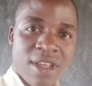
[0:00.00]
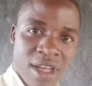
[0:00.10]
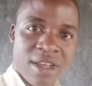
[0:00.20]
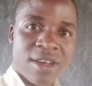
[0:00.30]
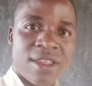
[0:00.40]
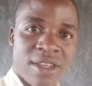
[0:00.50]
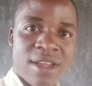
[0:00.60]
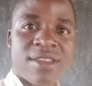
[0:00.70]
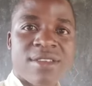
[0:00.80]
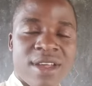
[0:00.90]
and
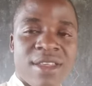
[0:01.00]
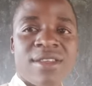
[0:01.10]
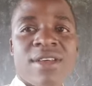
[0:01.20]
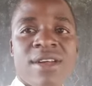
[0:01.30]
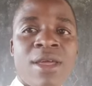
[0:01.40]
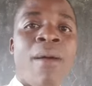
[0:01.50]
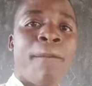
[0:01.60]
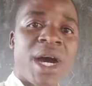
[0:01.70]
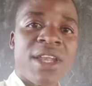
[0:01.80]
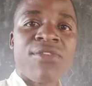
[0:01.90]
that is none other than
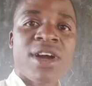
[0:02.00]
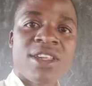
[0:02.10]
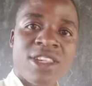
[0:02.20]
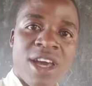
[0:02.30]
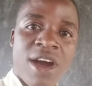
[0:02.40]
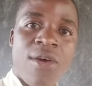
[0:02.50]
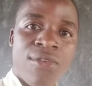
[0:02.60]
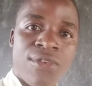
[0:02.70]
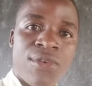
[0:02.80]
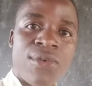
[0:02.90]
manufacture
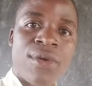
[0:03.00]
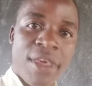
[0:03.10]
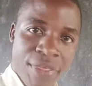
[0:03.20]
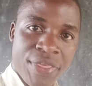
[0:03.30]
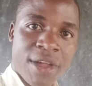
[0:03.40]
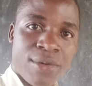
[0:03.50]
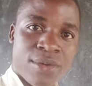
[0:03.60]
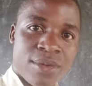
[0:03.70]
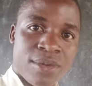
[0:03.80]
of ethanol.